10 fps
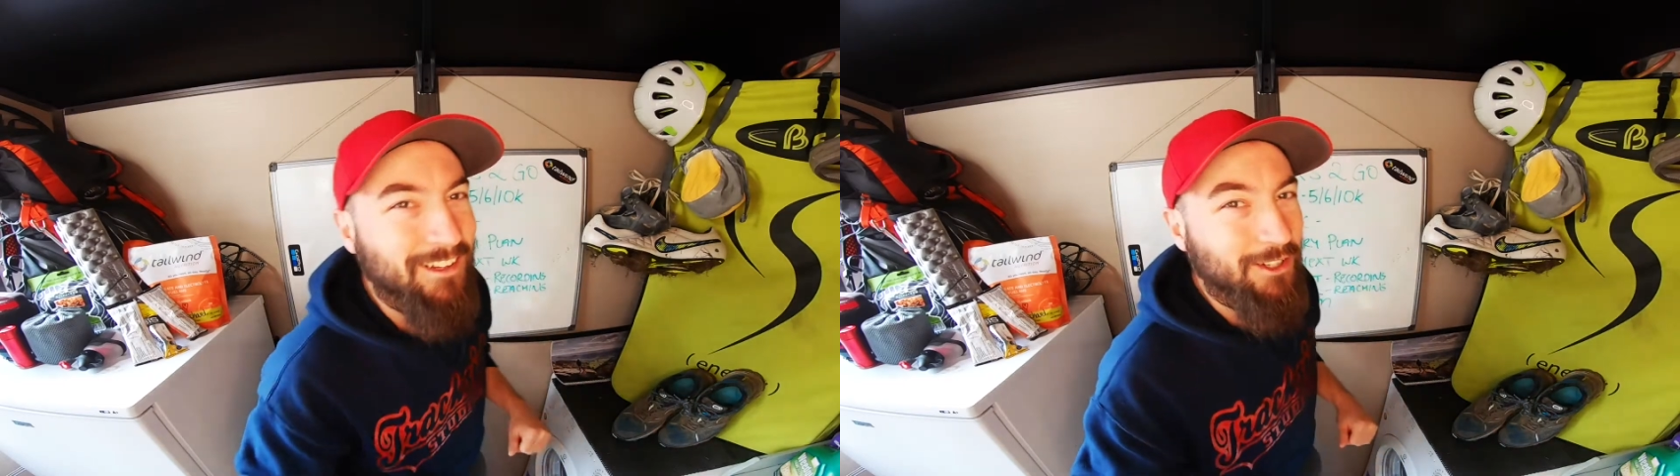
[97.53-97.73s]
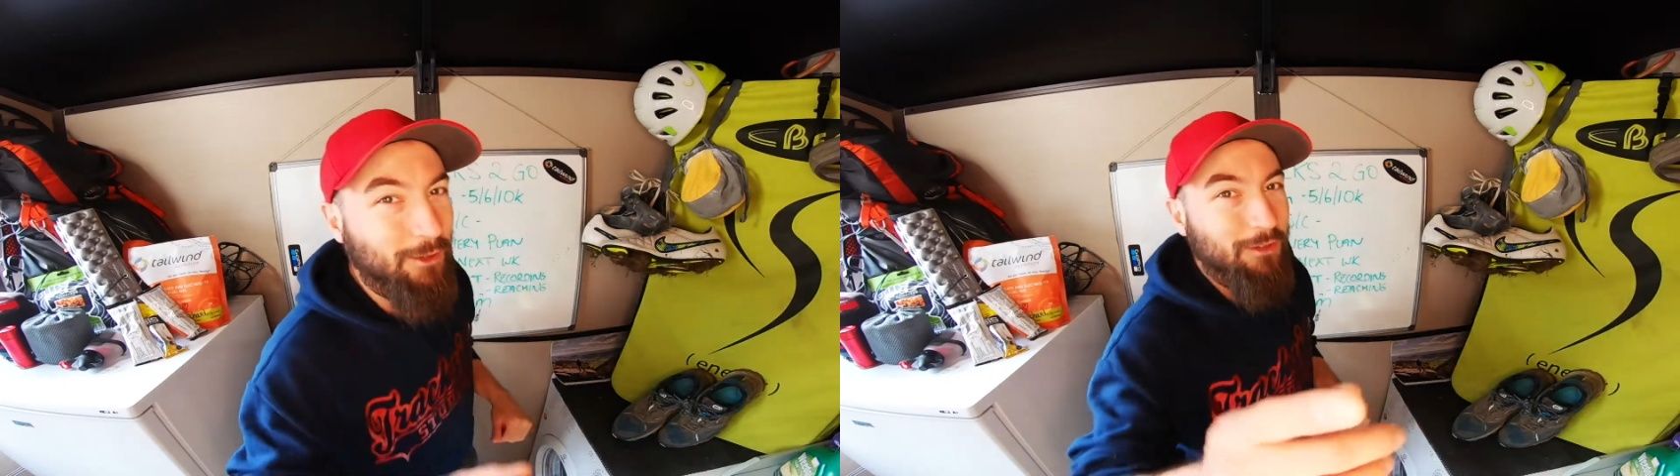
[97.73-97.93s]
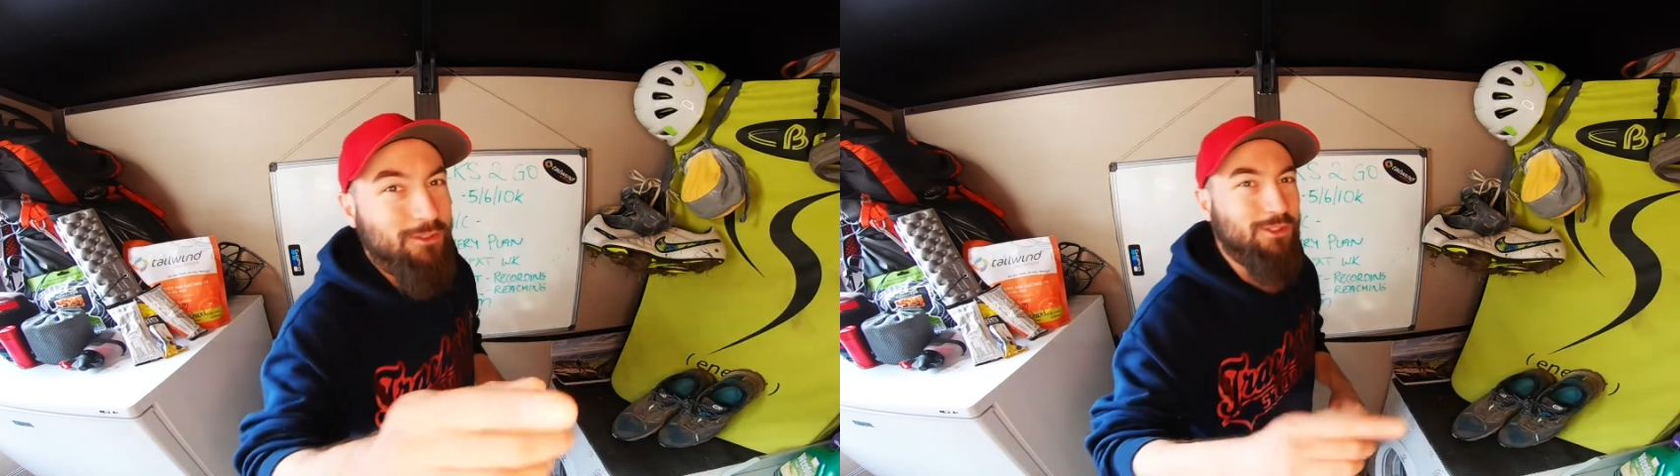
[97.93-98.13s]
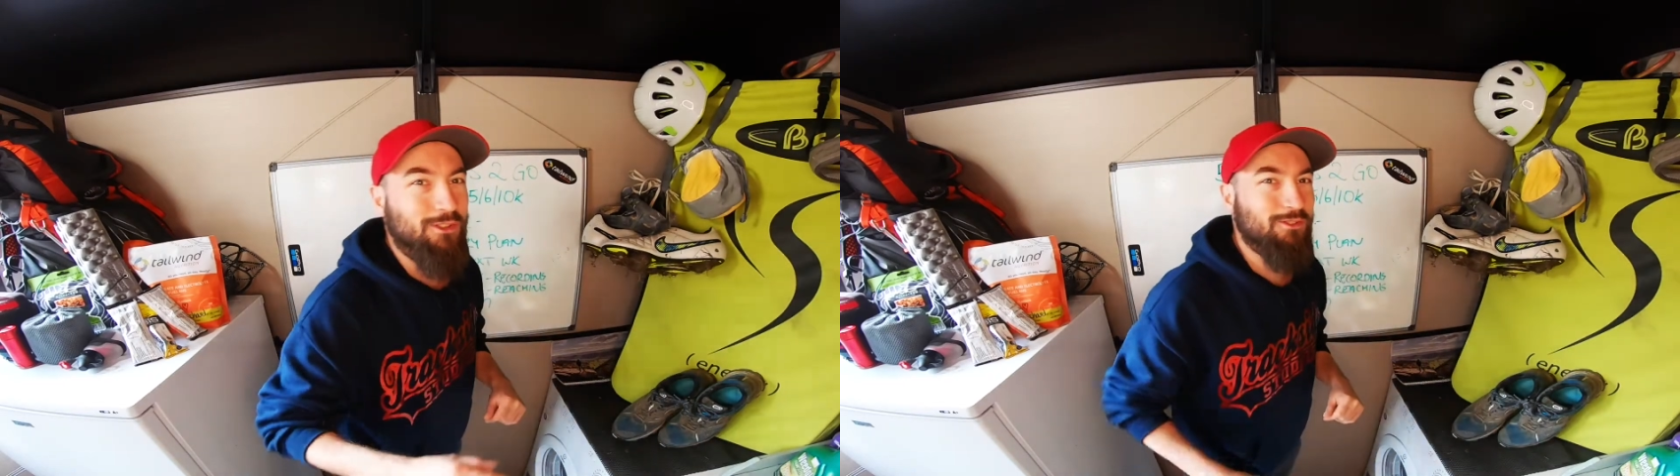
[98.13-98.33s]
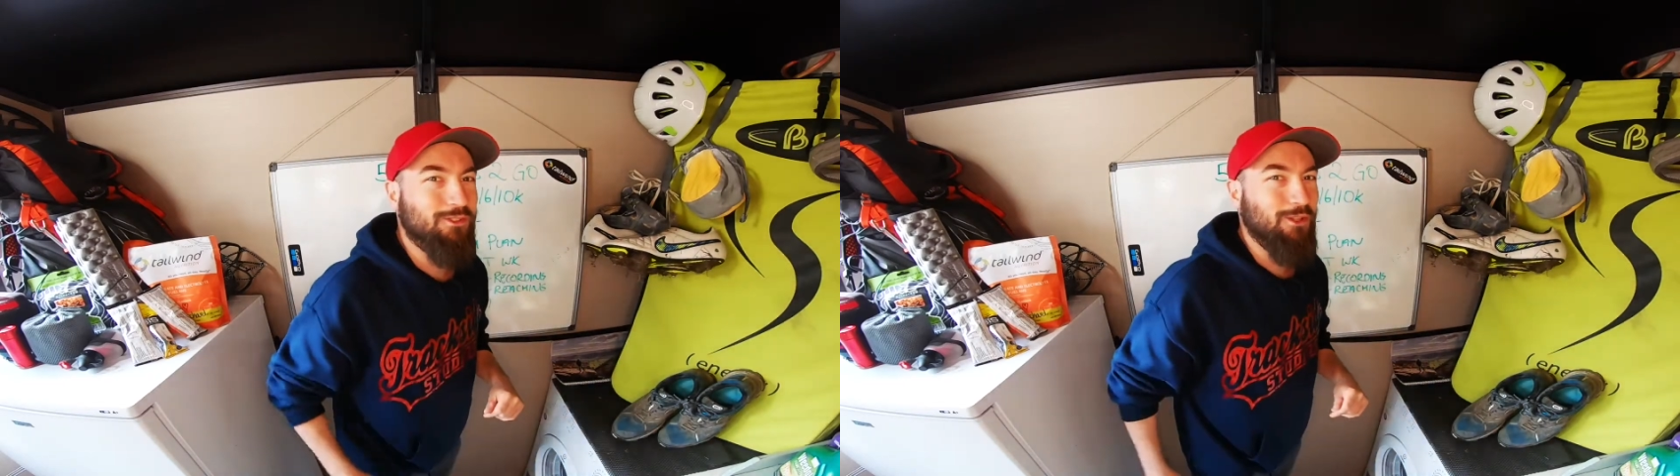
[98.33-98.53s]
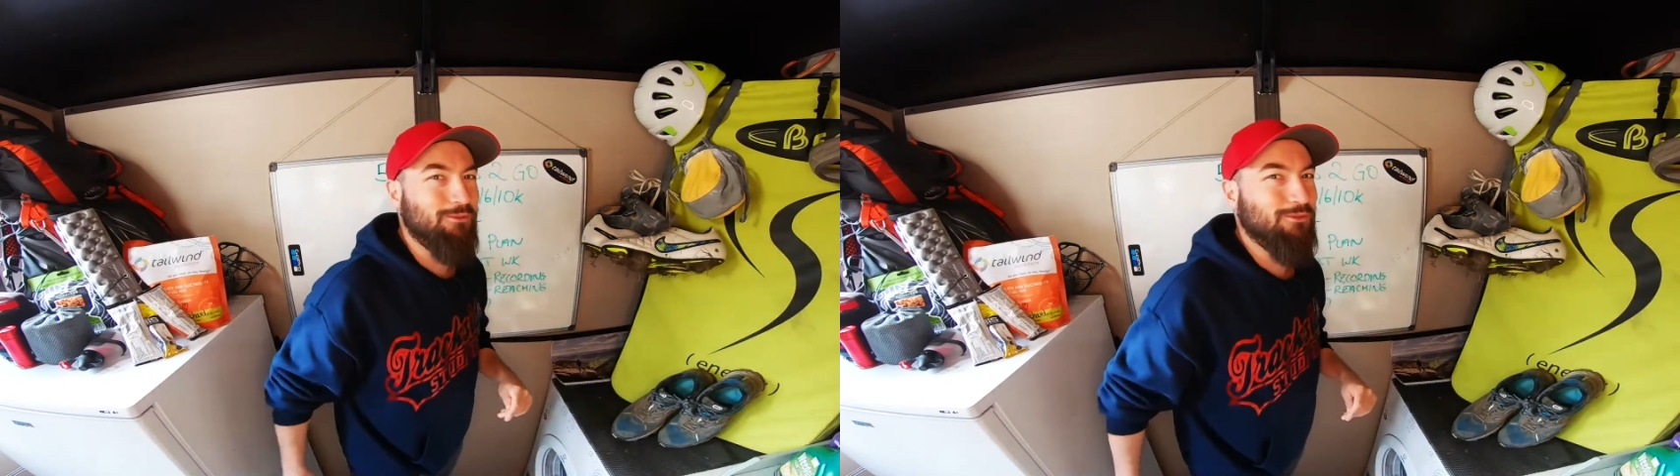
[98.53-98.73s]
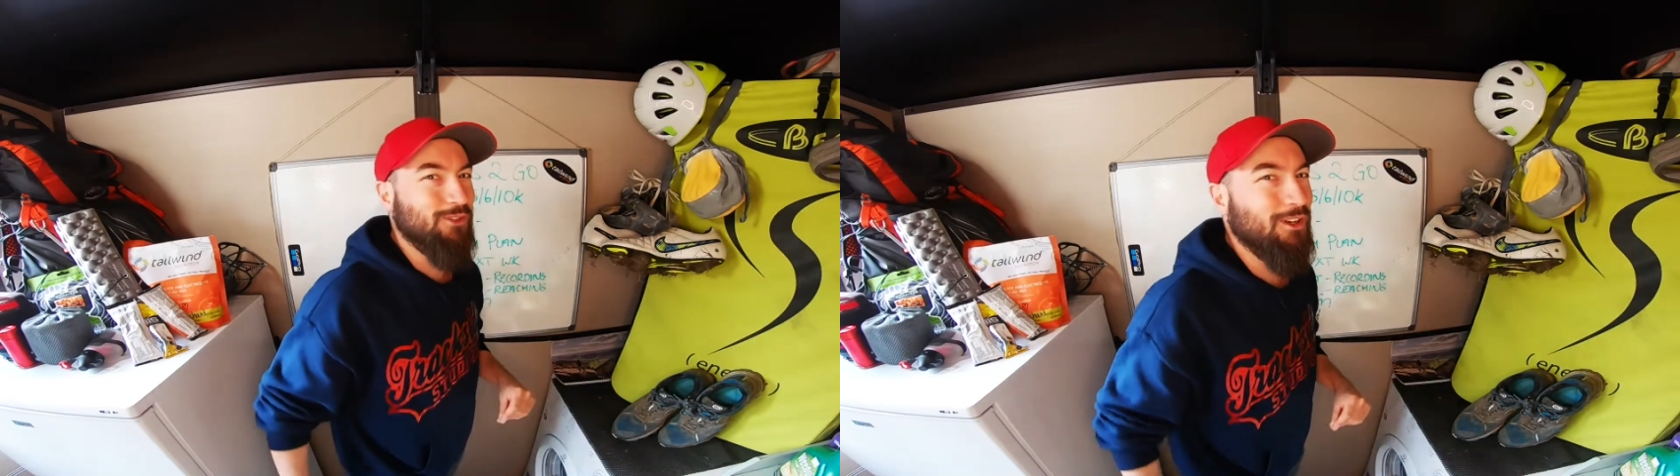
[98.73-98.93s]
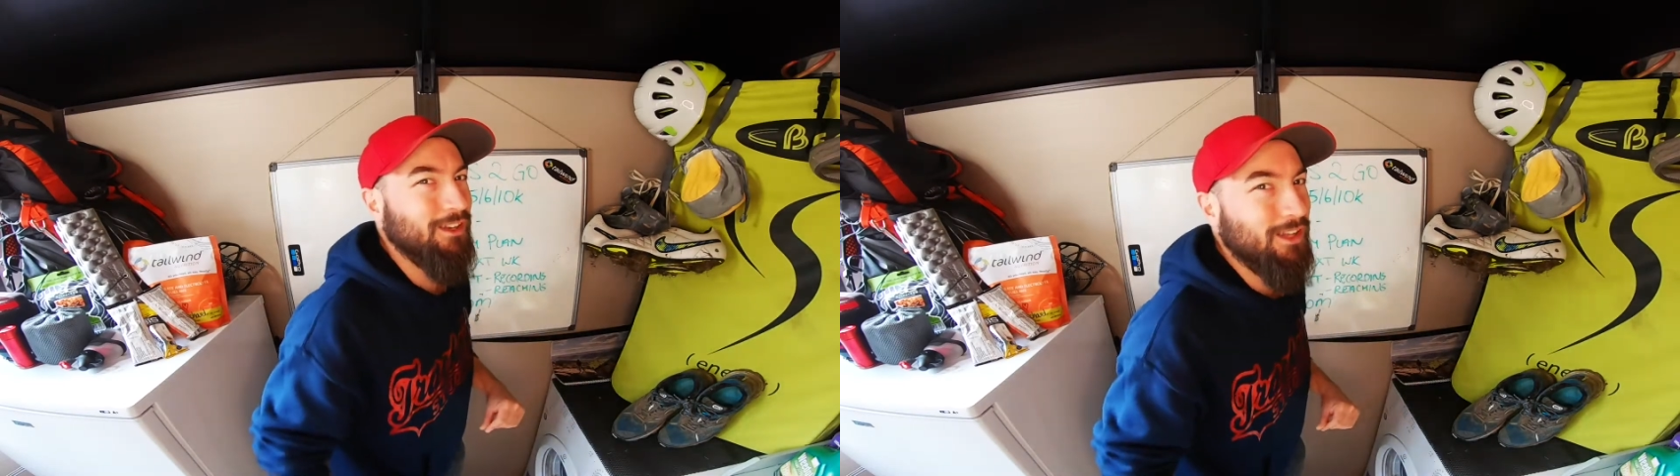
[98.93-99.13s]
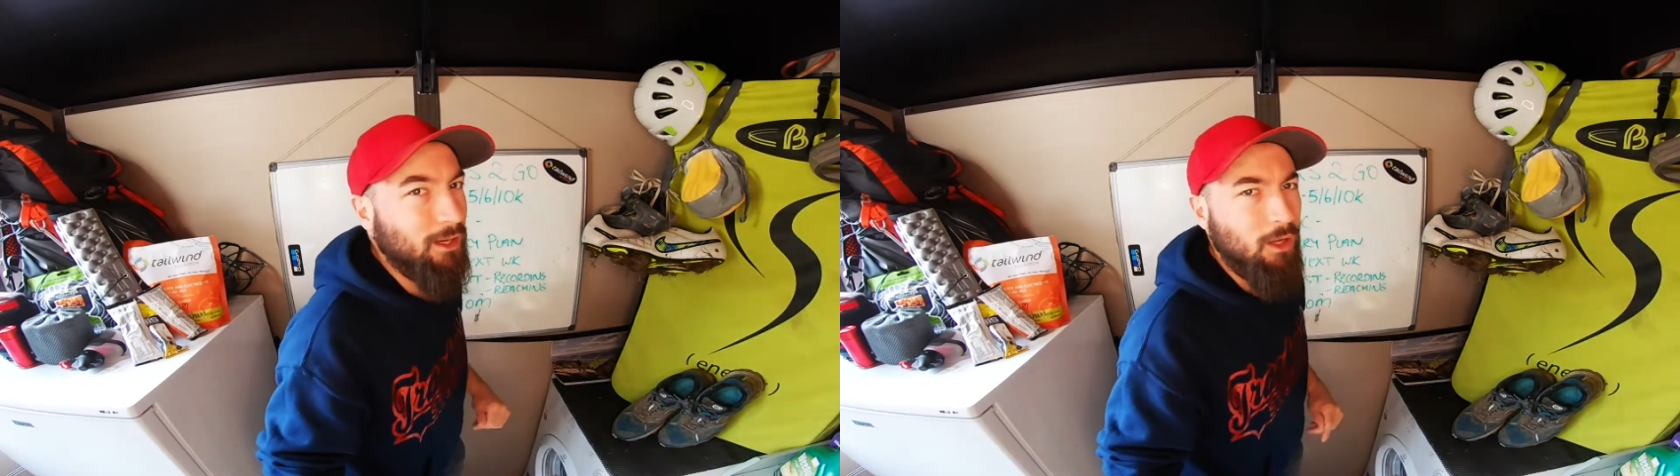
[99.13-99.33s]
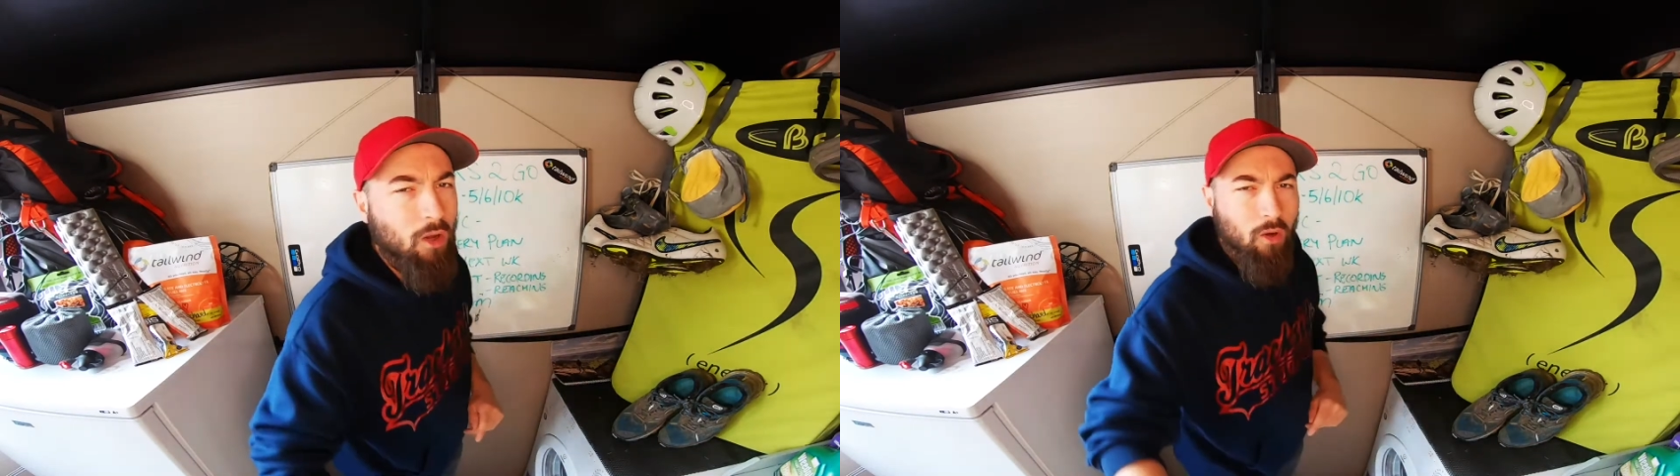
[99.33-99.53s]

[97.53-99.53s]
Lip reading: Go over to YouTube to find out,